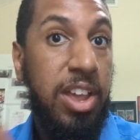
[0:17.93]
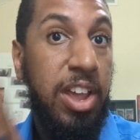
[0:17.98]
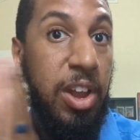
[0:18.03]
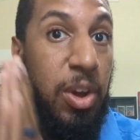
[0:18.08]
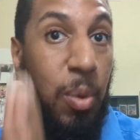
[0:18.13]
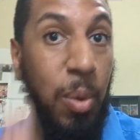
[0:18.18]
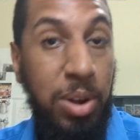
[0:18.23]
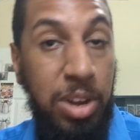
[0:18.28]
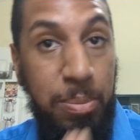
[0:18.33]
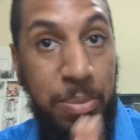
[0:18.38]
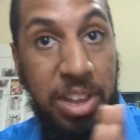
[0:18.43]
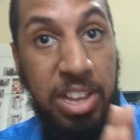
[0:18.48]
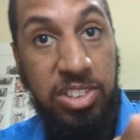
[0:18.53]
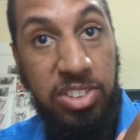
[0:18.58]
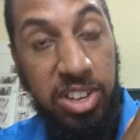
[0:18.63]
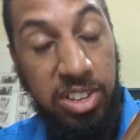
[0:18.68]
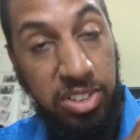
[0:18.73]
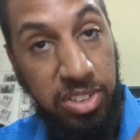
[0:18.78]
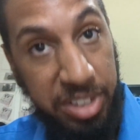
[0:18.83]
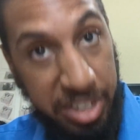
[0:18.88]
in order to be
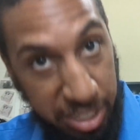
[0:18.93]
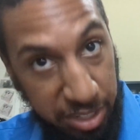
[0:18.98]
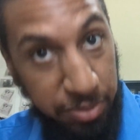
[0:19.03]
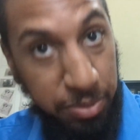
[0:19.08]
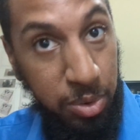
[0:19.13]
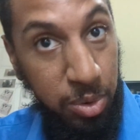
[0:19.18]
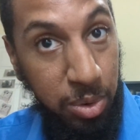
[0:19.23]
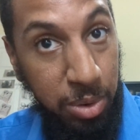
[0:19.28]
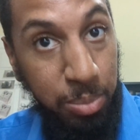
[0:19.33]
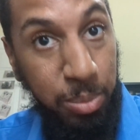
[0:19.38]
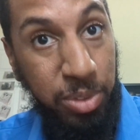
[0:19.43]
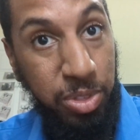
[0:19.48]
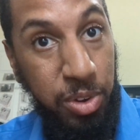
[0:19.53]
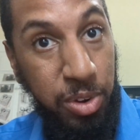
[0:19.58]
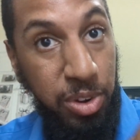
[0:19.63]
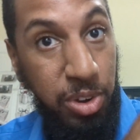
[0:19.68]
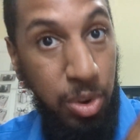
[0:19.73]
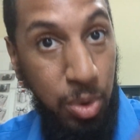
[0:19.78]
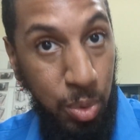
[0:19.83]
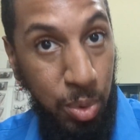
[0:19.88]
successful in what
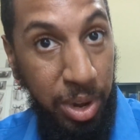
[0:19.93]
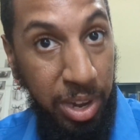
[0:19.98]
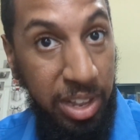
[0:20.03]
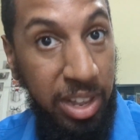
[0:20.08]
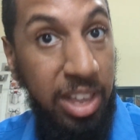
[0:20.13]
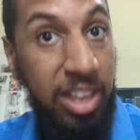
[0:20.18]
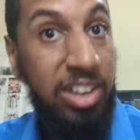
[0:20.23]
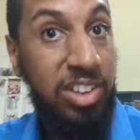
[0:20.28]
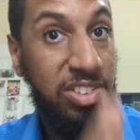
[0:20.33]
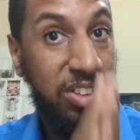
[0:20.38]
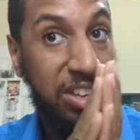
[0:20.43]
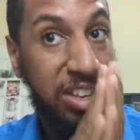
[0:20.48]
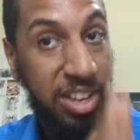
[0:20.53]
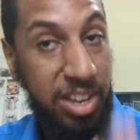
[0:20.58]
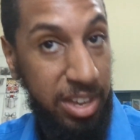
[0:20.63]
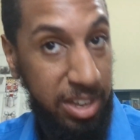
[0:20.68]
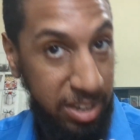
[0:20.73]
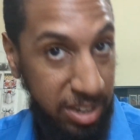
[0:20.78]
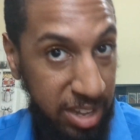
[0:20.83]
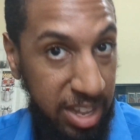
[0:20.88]
they're doing, because
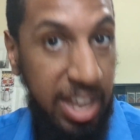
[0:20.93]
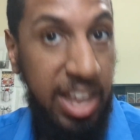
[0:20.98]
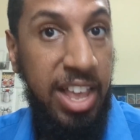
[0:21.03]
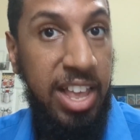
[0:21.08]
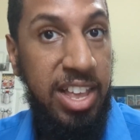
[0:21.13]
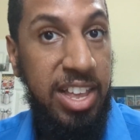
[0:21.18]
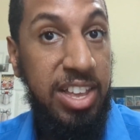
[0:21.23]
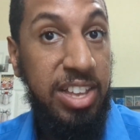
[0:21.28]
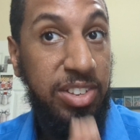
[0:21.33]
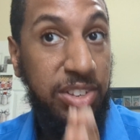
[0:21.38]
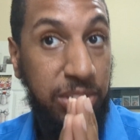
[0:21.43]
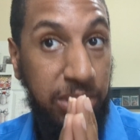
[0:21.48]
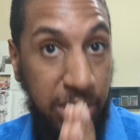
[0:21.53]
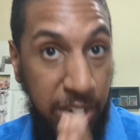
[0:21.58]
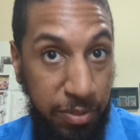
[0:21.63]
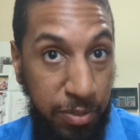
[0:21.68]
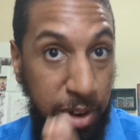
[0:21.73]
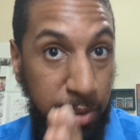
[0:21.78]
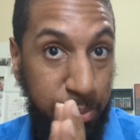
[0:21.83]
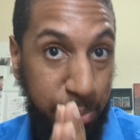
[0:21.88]
again, it's
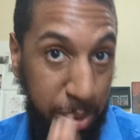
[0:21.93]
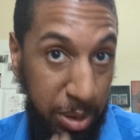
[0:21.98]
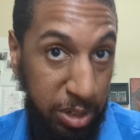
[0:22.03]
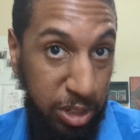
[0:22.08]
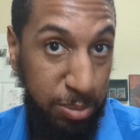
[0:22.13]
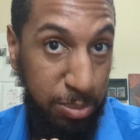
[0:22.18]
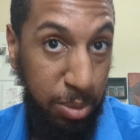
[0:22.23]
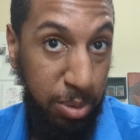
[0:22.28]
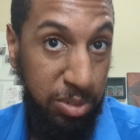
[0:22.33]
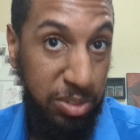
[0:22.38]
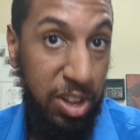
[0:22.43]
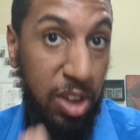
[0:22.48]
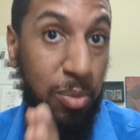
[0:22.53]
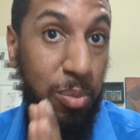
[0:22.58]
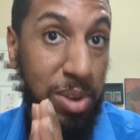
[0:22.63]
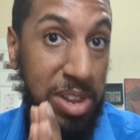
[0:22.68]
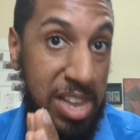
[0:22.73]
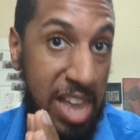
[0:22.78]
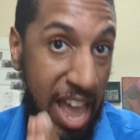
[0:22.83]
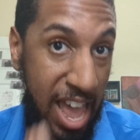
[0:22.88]
different principles
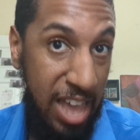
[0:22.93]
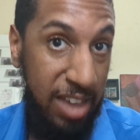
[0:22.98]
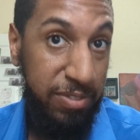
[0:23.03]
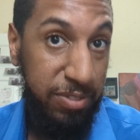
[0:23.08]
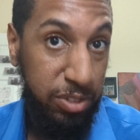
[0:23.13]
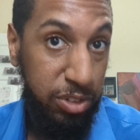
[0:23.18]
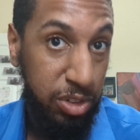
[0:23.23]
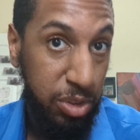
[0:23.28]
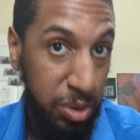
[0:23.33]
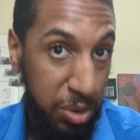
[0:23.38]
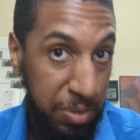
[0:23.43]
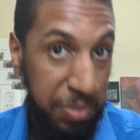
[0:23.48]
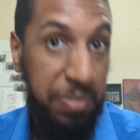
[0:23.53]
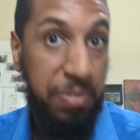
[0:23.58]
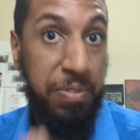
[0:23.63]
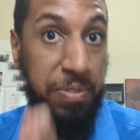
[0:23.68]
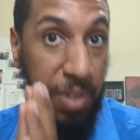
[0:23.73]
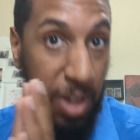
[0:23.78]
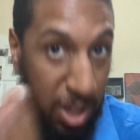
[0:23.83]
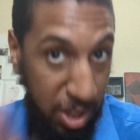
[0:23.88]
that we have to
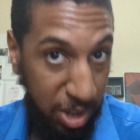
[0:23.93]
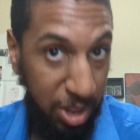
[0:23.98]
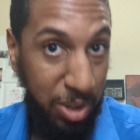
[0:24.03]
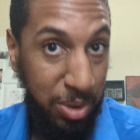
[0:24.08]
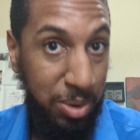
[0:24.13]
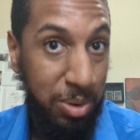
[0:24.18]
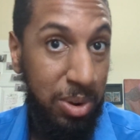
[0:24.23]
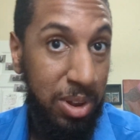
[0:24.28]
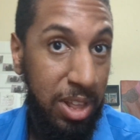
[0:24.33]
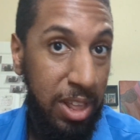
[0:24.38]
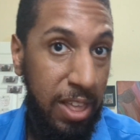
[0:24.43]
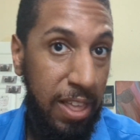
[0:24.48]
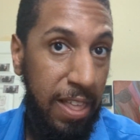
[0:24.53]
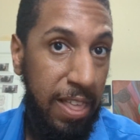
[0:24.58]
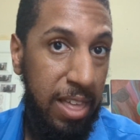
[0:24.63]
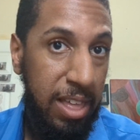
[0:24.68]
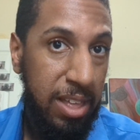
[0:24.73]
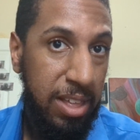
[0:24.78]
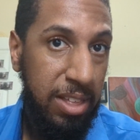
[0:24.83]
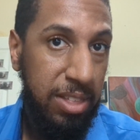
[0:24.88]
follow
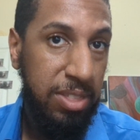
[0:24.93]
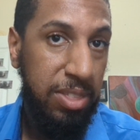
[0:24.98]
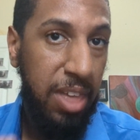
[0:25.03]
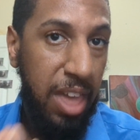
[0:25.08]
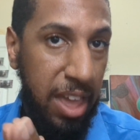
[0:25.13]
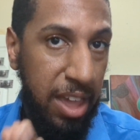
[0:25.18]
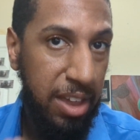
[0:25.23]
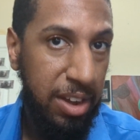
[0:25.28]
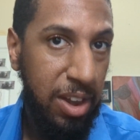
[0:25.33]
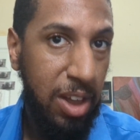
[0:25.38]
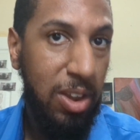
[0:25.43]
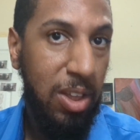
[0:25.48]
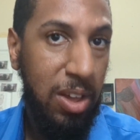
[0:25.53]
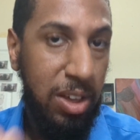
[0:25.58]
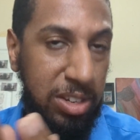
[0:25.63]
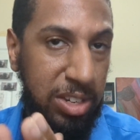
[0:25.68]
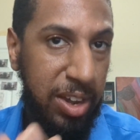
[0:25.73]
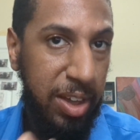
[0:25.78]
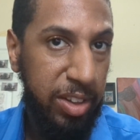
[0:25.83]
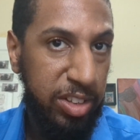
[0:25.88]
than a
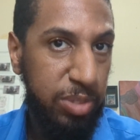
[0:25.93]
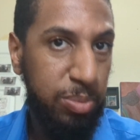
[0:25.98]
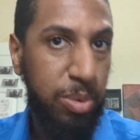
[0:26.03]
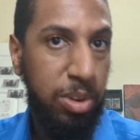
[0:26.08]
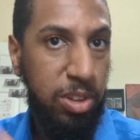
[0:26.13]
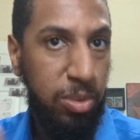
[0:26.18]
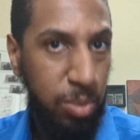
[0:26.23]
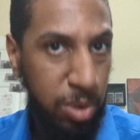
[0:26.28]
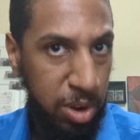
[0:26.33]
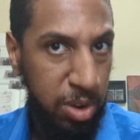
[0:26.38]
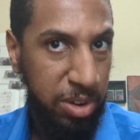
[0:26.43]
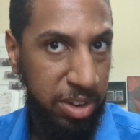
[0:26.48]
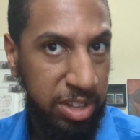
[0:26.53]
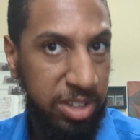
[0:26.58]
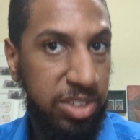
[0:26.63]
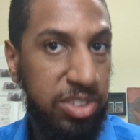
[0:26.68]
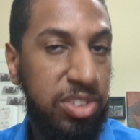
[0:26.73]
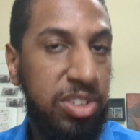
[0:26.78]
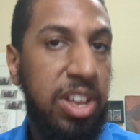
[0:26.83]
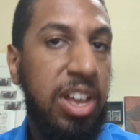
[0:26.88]
lot of times what the world
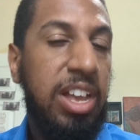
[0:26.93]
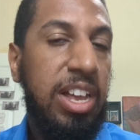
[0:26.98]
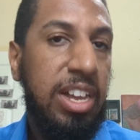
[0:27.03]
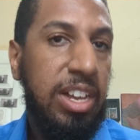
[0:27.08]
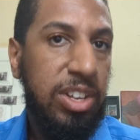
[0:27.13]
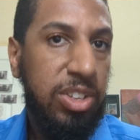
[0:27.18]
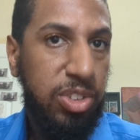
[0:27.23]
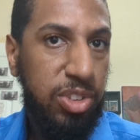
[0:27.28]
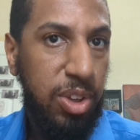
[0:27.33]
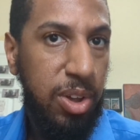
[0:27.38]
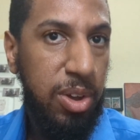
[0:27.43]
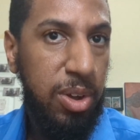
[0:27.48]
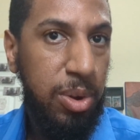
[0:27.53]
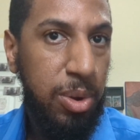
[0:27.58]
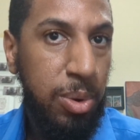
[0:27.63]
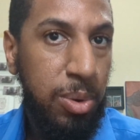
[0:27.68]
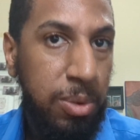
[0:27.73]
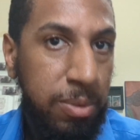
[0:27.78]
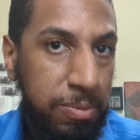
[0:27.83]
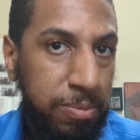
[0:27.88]
is.
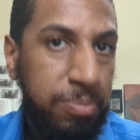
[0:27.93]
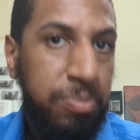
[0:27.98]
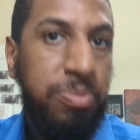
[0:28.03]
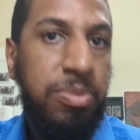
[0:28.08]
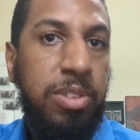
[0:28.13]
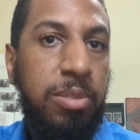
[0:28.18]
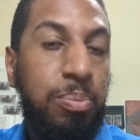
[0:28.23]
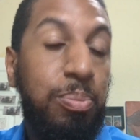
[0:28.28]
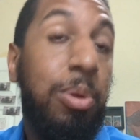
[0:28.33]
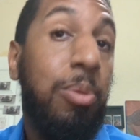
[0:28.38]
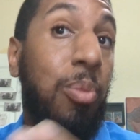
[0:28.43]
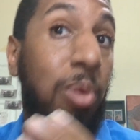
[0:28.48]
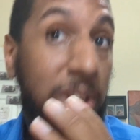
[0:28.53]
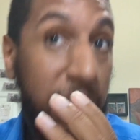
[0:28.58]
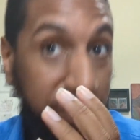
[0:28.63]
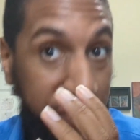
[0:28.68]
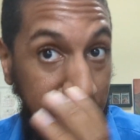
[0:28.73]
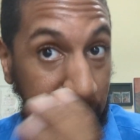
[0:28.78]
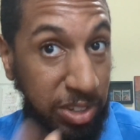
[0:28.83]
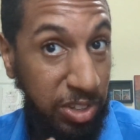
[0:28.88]
So, but
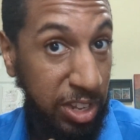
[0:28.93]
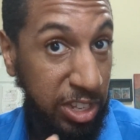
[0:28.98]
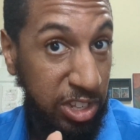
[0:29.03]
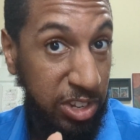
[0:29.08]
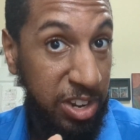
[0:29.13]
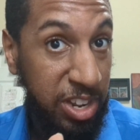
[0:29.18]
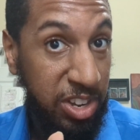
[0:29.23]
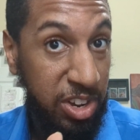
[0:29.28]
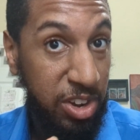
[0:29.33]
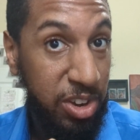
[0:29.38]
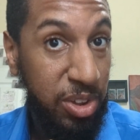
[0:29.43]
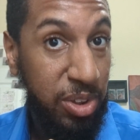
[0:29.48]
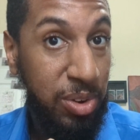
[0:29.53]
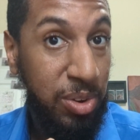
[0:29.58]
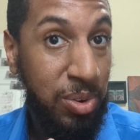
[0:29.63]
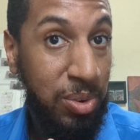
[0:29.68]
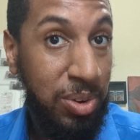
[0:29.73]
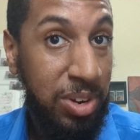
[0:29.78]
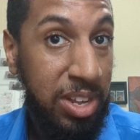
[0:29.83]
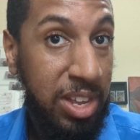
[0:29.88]
one of the first things you need to
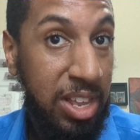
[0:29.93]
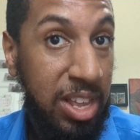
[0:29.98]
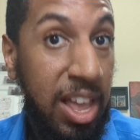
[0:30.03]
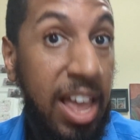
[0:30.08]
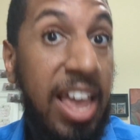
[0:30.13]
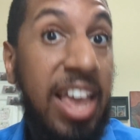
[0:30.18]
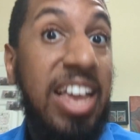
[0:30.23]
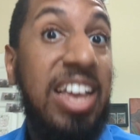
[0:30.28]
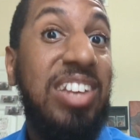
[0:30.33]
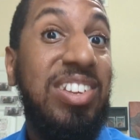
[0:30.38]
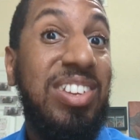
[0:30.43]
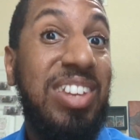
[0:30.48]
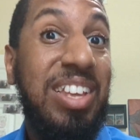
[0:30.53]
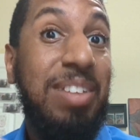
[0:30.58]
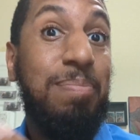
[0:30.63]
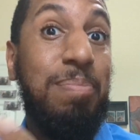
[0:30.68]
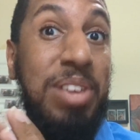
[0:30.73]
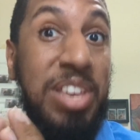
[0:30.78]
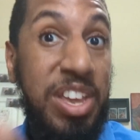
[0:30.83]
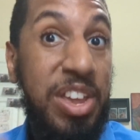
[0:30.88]
do is
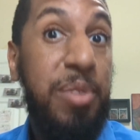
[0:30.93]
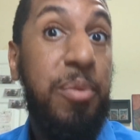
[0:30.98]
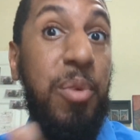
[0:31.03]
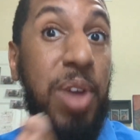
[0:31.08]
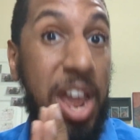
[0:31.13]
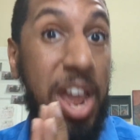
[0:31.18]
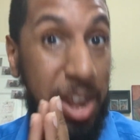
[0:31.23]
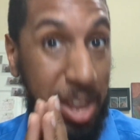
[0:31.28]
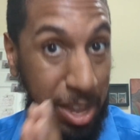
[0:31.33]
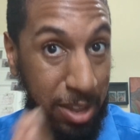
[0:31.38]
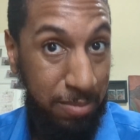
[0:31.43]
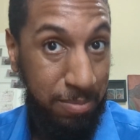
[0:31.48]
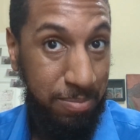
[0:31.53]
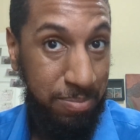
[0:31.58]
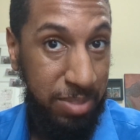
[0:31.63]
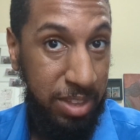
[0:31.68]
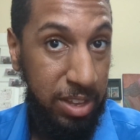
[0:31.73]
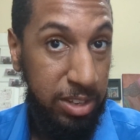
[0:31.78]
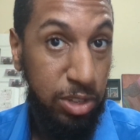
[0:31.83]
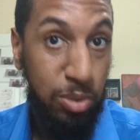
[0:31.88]
to be ready.
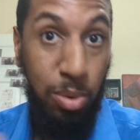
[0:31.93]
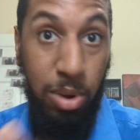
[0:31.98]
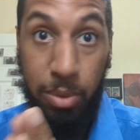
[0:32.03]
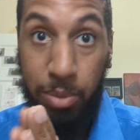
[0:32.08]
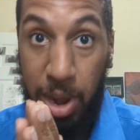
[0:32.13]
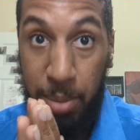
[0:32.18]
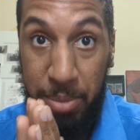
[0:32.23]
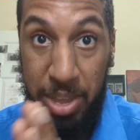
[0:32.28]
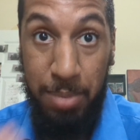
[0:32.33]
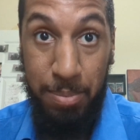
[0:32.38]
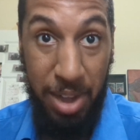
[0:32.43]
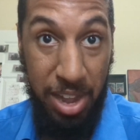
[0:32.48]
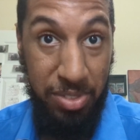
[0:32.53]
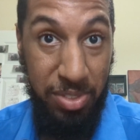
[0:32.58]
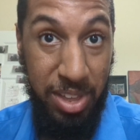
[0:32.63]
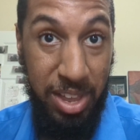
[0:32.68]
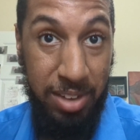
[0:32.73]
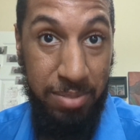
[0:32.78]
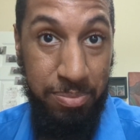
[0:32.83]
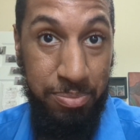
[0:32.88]
So, what do I mean by
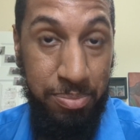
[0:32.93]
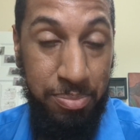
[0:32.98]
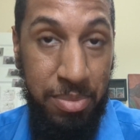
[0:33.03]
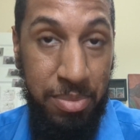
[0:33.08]
that?